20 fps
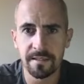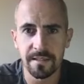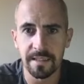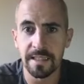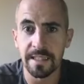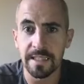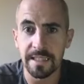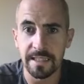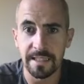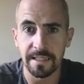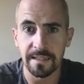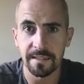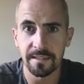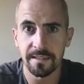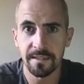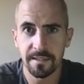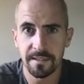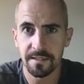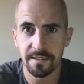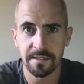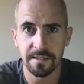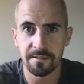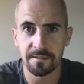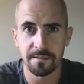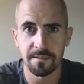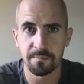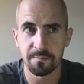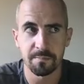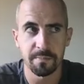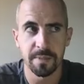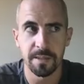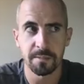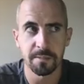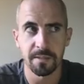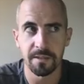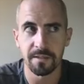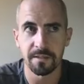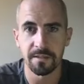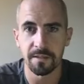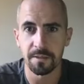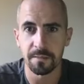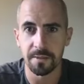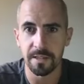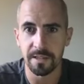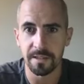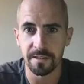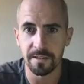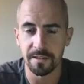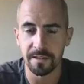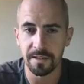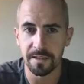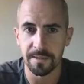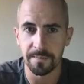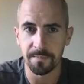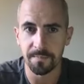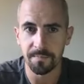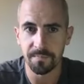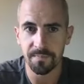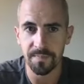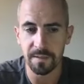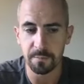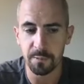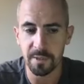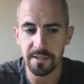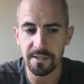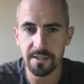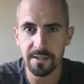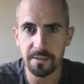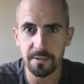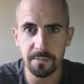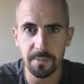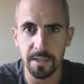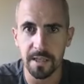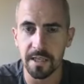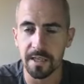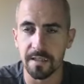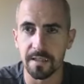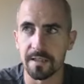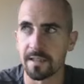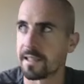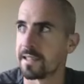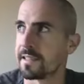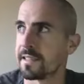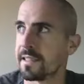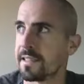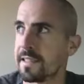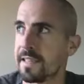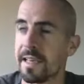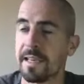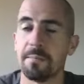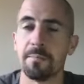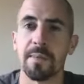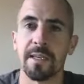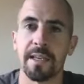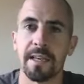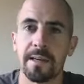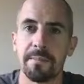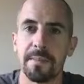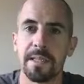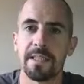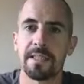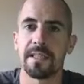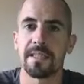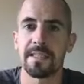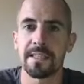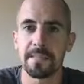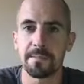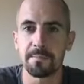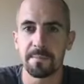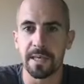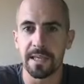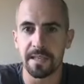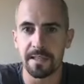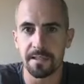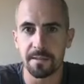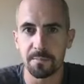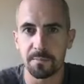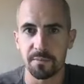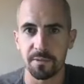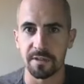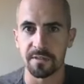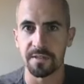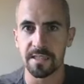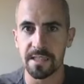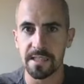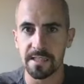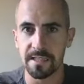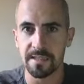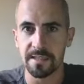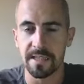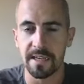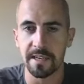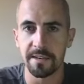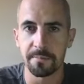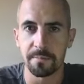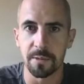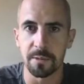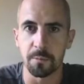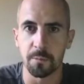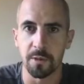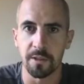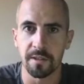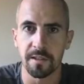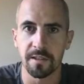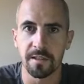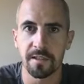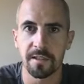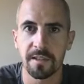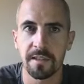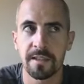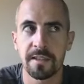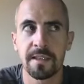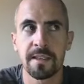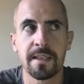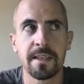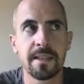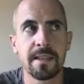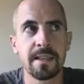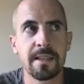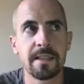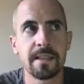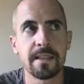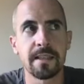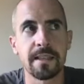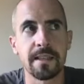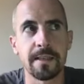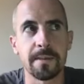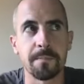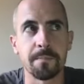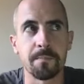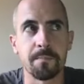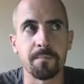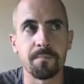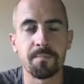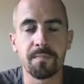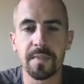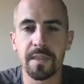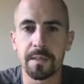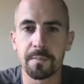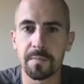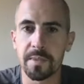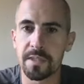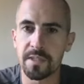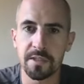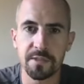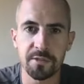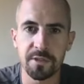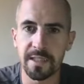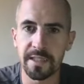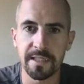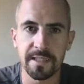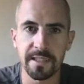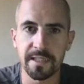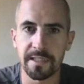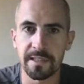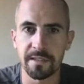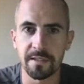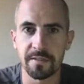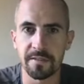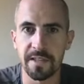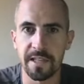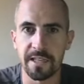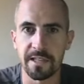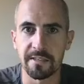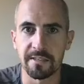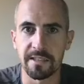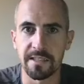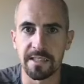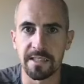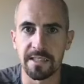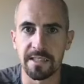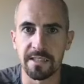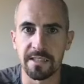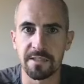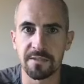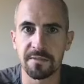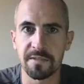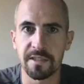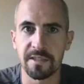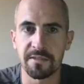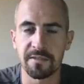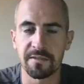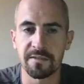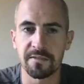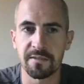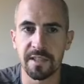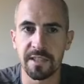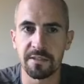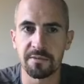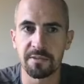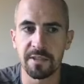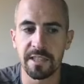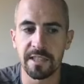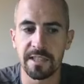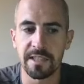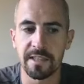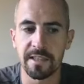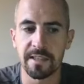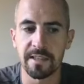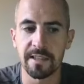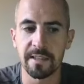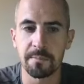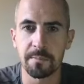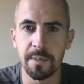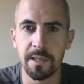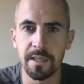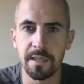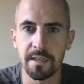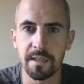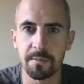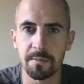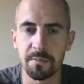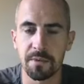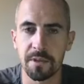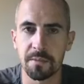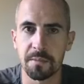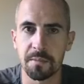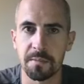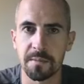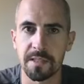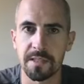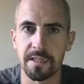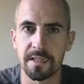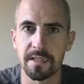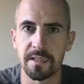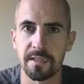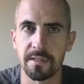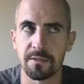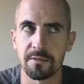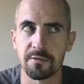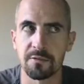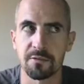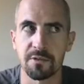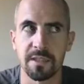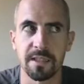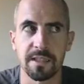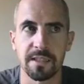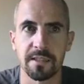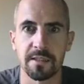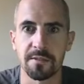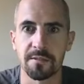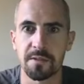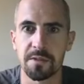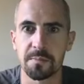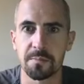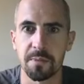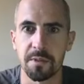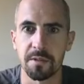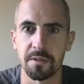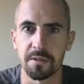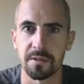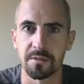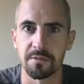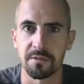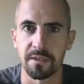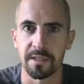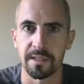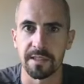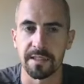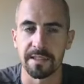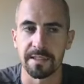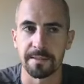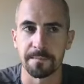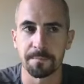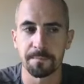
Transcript: eating is people normally call it, was super hard. Like again, but I mean, I did better than previously because I have been working on it. Um, but just trying to get enough calories in, I just feel find really hard. I think part of the problem is I can't drink enough sports drink. Like,